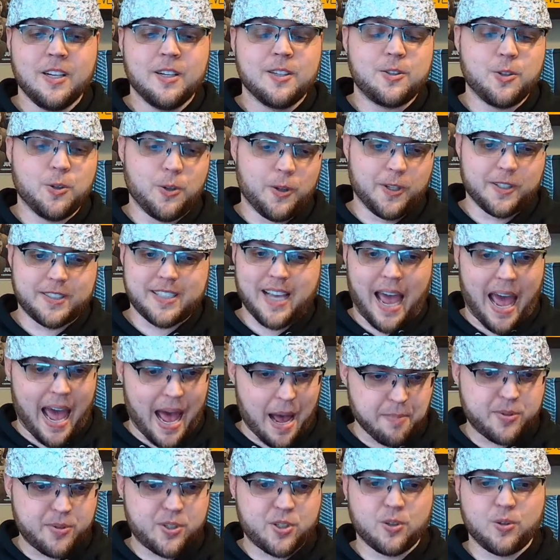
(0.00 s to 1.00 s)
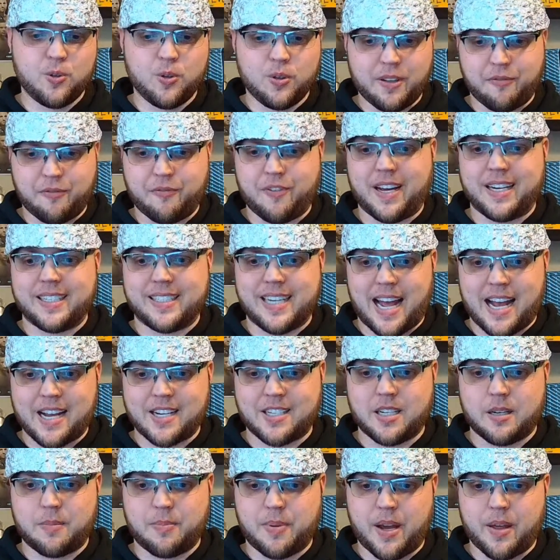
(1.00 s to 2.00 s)
Dude looks absolutely
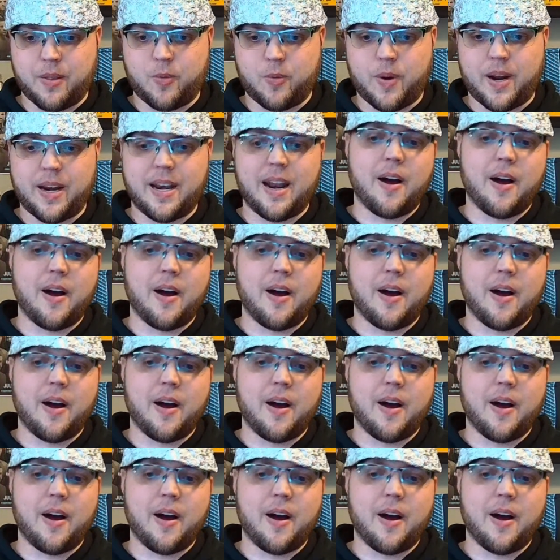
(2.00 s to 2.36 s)
fantastic, by the way.